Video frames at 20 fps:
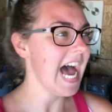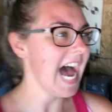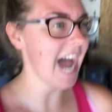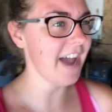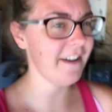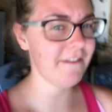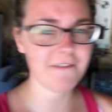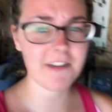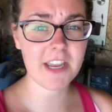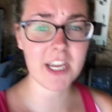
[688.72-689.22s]
I
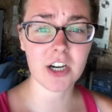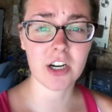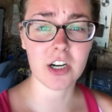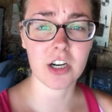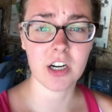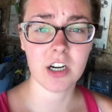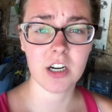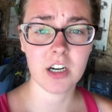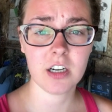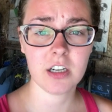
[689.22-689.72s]

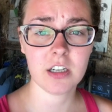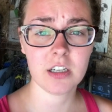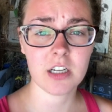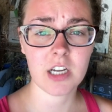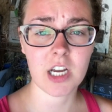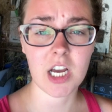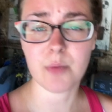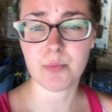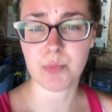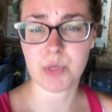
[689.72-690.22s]
fear
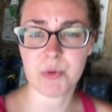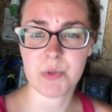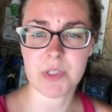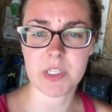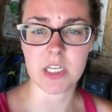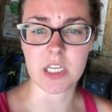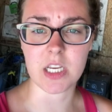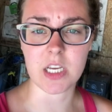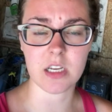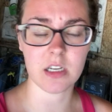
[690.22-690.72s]
a
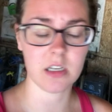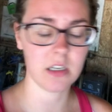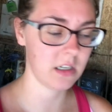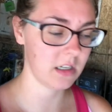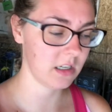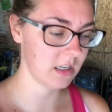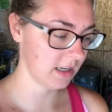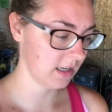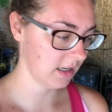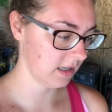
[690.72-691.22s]
mutiny.
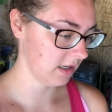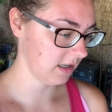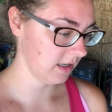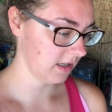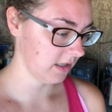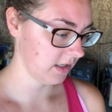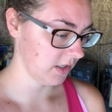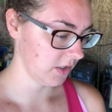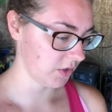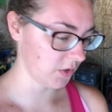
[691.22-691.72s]

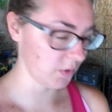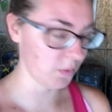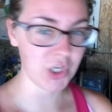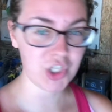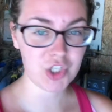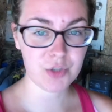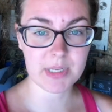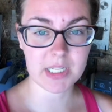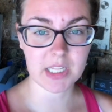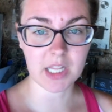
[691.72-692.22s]
So
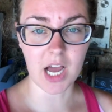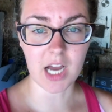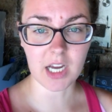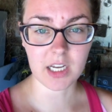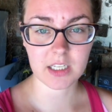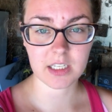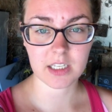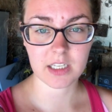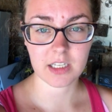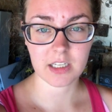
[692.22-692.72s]
wish me
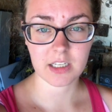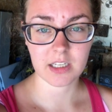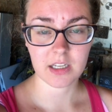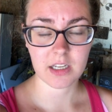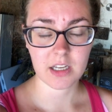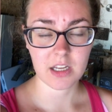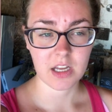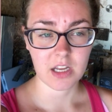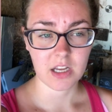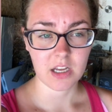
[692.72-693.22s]
luck.
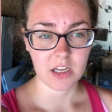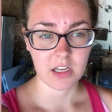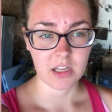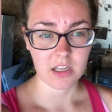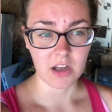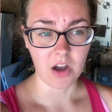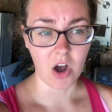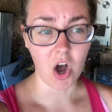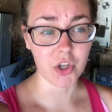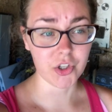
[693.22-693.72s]

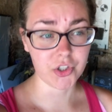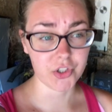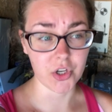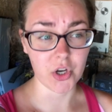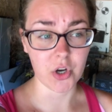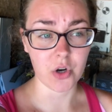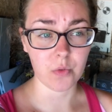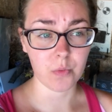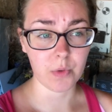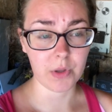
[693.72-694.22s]

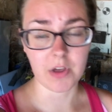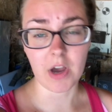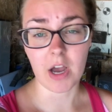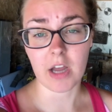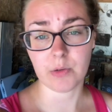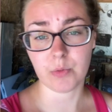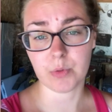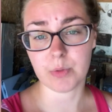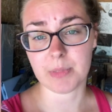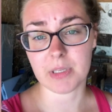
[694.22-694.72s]
Also, we thought
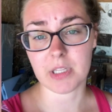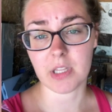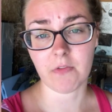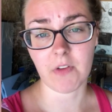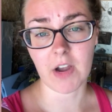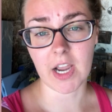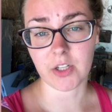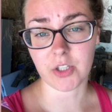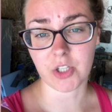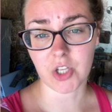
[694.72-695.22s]
it would be the
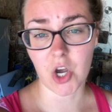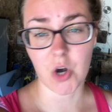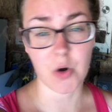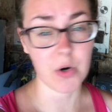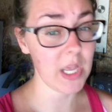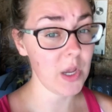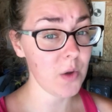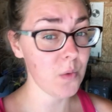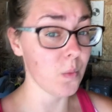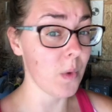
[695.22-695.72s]
final coat.
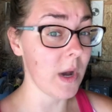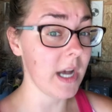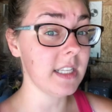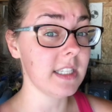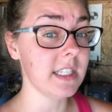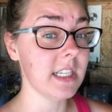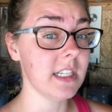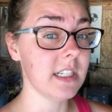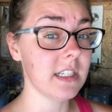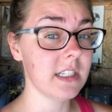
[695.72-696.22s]
It
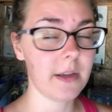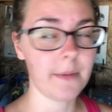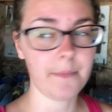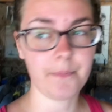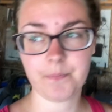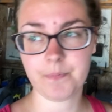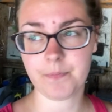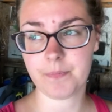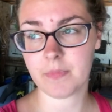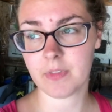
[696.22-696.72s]
wasn't.
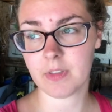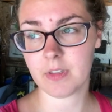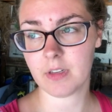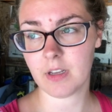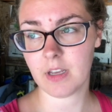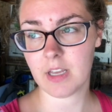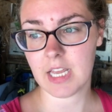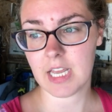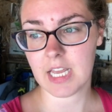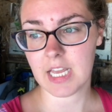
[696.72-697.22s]

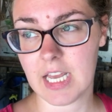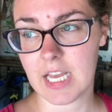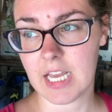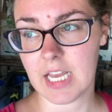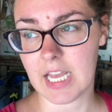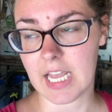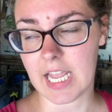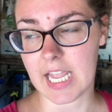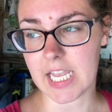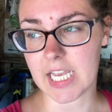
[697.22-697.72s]

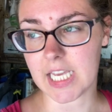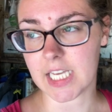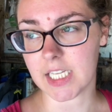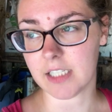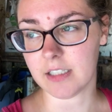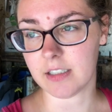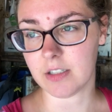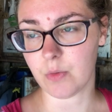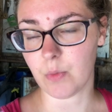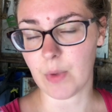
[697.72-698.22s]

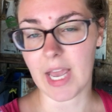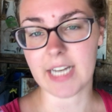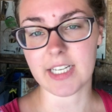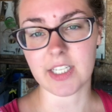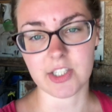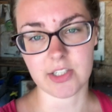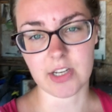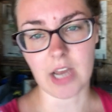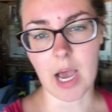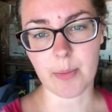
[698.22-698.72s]
And we had to
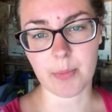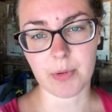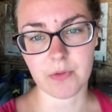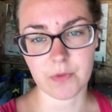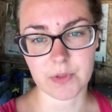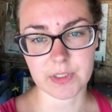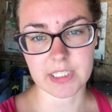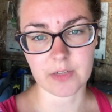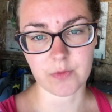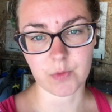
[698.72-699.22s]
stop
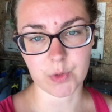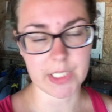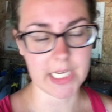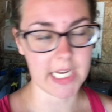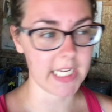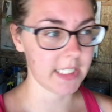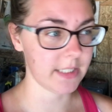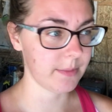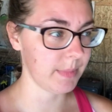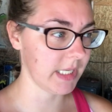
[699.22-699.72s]
for several
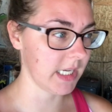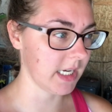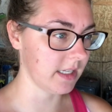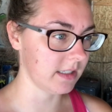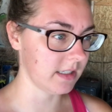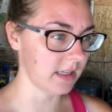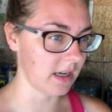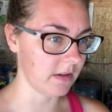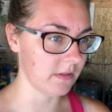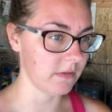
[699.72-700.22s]
days
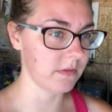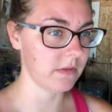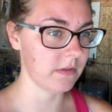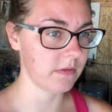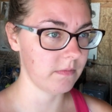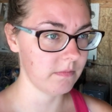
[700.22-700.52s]
because of,